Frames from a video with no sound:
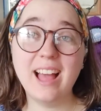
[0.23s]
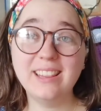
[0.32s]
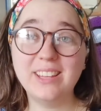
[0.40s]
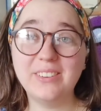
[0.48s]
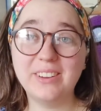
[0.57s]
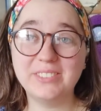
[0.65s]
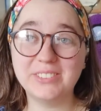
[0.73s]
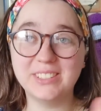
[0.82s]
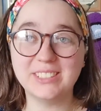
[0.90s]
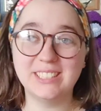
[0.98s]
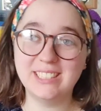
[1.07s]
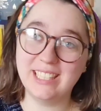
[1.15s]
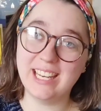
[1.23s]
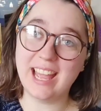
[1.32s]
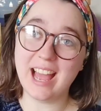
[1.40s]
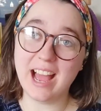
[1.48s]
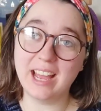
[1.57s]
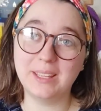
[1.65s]
Hello everyone, so
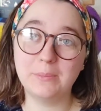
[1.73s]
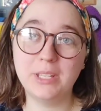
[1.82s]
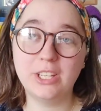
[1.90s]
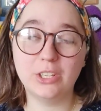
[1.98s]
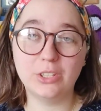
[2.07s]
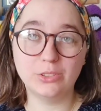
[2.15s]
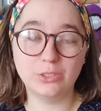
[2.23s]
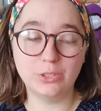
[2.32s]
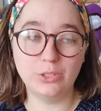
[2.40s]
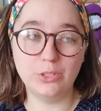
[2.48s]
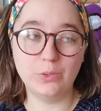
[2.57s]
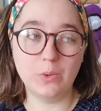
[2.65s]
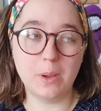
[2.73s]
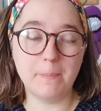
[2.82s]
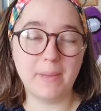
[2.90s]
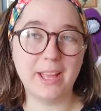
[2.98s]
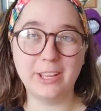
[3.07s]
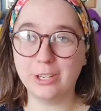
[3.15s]
today I am here to do
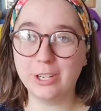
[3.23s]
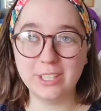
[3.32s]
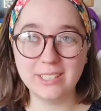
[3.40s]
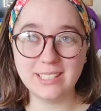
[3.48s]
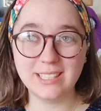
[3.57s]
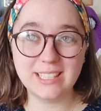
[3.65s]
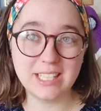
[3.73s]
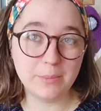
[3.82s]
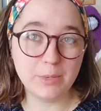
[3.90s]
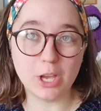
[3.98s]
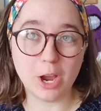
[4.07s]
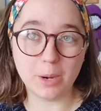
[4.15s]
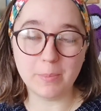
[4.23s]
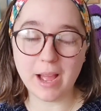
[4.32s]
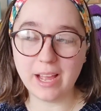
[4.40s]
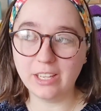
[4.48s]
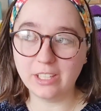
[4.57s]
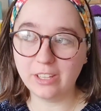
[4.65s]
my current T B R
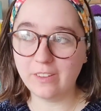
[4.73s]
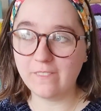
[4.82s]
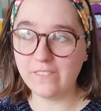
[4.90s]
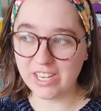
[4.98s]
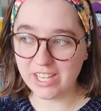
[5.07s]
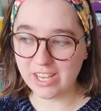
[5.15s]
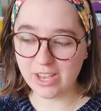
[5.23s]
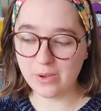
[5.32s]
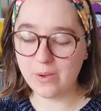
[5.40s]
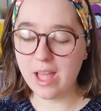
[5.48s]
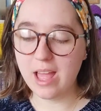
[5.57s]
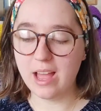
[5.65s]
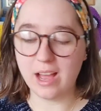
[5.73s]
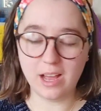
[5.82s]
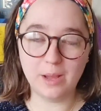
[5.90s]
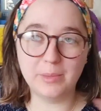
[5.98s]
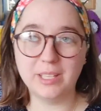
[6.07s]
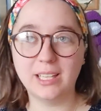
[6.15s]
pile video.
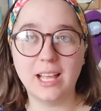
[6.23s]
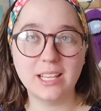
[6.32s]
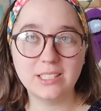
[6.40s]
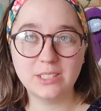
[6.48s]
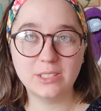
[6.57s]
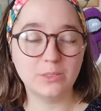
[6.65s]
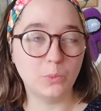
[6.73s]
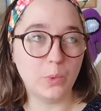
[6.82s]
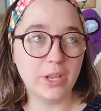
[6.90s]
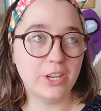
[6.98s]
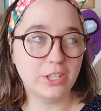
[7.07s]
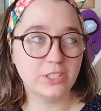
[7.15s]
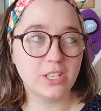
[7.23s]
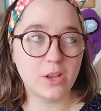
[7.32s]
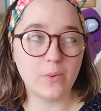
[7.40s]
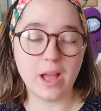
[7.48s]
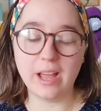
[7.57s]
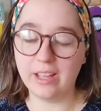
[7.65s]
Um, in the last week or
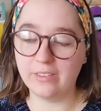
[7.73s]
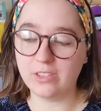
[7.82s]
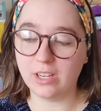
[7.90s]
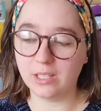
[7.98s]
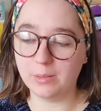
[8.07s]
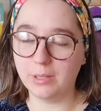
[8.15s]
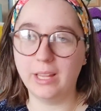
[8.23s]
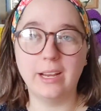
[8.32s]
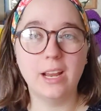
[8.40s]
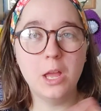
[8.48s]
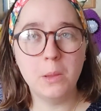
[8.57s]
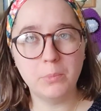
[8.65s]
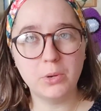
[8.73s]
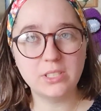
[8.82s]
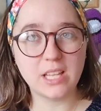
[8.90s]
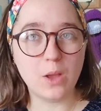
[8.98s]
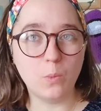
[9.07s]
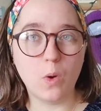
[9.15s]
so I have talked about like
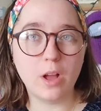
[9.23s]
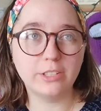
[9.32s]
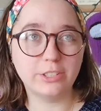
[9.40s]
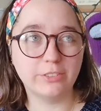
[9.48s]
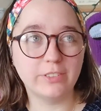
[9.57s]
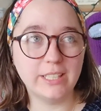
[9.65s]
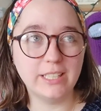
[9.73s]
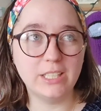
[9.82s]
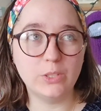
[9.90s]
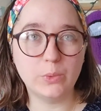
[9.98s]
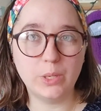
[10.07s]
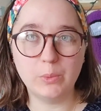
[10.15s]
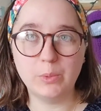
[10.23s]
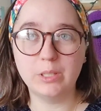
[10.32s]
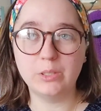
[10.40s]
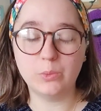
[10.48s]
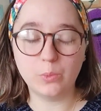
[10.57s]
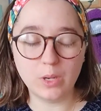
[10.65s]
books that I want to read in twenty
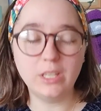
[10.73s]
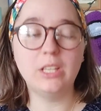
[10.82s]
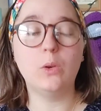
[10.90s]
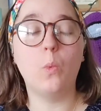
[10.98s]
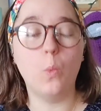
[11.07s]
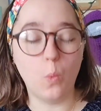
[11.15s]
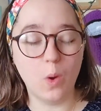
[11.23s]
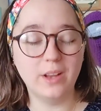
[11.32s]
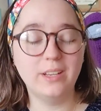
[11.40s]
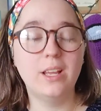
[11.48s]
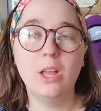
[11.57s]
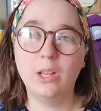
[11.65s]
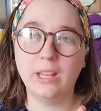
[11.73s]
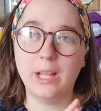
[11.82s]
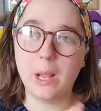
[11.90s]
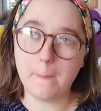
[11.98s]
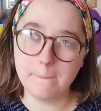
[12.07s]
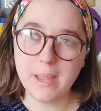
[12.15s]
twenty-one,
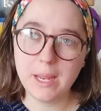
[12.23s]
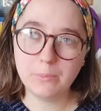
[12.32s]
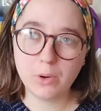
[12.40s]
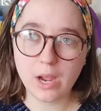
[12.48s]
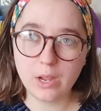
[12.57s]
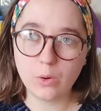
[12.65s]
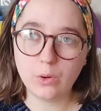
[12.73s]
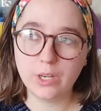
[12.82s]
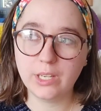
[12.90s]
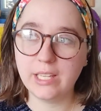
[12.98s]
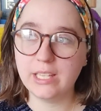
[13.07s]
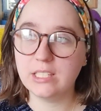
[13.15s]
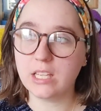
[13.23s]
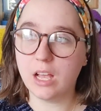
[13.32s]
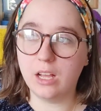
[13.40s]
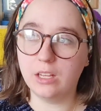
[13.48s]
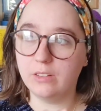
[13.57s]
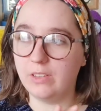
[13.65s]
like main priorities
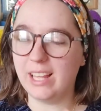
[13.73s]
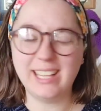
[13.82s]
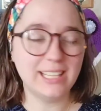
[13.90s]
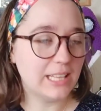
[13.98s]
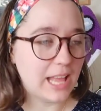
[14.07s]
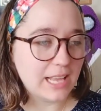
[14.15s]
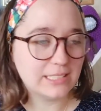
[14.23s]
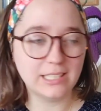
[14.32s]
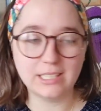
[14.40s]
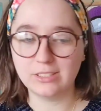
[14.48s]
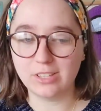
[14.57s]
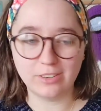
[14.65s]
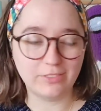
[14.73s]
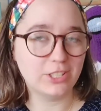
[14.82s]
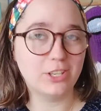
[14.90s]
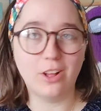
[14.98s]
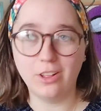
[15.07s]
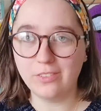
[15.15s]
of like classics,
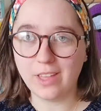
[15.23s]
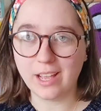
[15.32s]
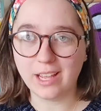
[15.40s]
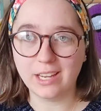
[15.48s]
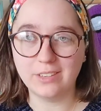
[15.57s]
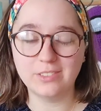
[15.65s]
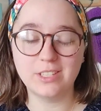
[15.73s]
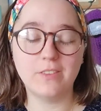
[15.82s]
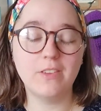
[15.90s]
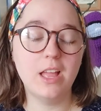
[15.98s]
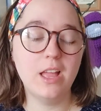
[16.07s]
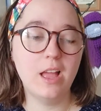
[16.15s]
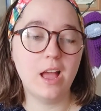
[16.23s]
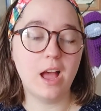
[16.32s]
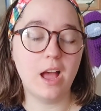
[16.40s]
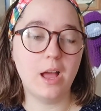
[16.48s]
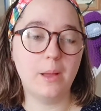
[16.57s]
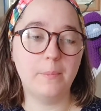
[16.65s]
nonfiction, all of that kind of stuff.
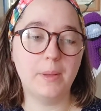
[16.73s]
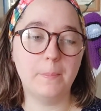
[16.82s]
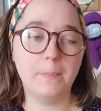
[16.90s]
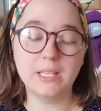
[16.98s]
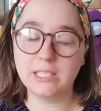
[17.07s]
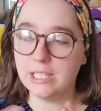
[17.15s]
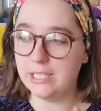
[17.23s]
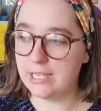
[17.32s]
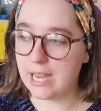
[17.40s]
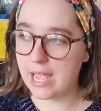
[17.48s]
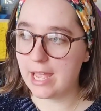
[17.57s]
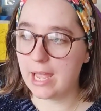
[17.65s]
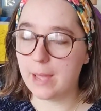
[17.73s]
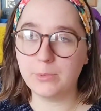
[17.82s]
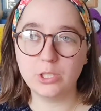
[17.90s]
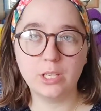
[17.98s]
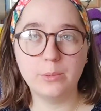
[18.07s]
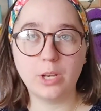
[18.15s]
Um, but today I'm
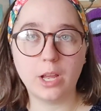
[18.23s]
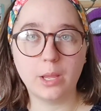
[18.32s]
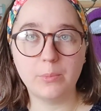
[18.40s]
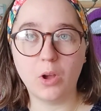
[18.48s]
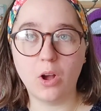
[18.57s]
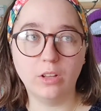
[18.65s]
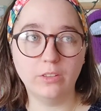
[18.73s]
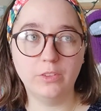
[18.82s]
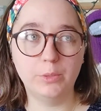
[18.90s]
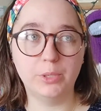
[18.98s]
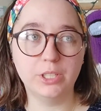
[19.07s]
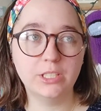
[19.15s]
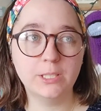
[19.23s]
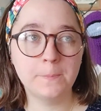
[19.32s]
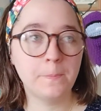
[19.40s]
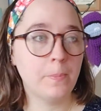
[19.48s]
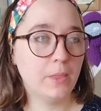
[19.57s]
just going to be talking about all of the books